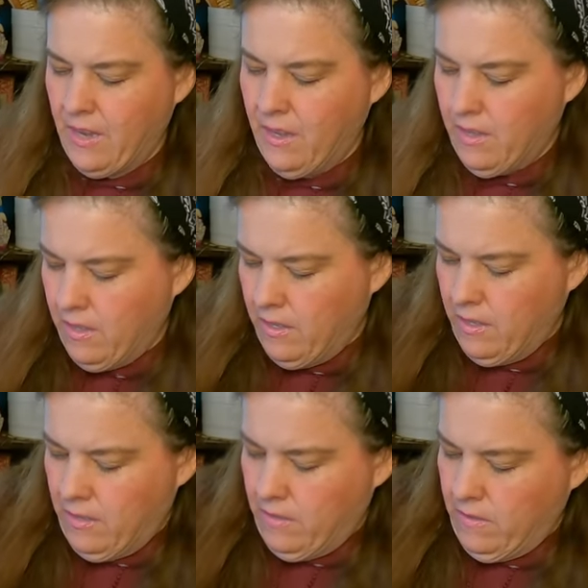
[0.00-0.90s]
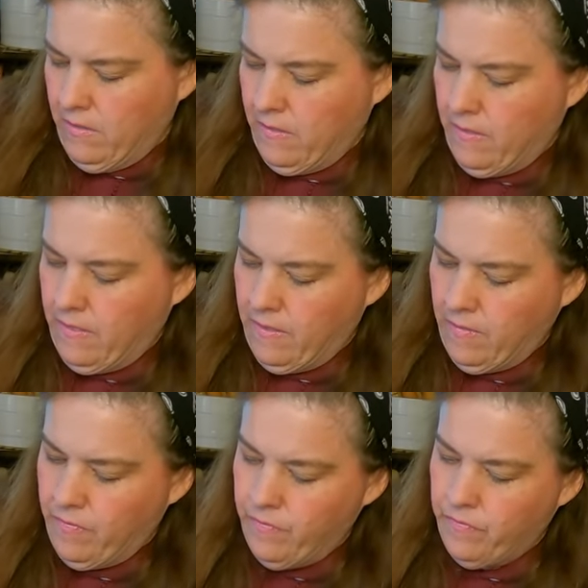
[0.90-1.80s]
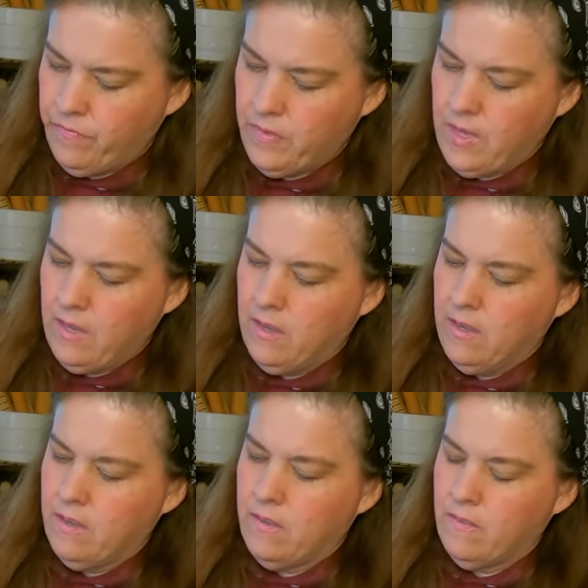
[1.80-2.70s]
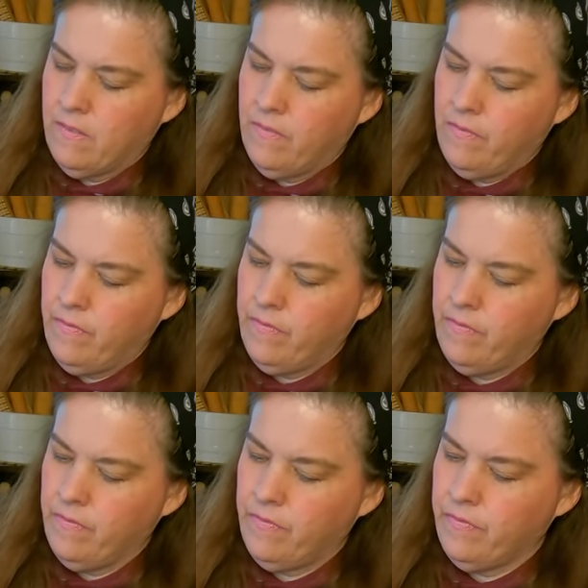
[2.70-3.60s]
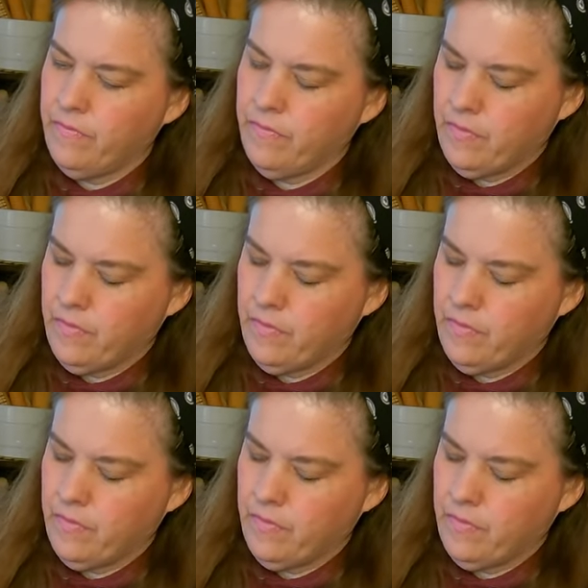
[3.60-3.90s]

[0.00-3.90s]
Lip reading: [no speech]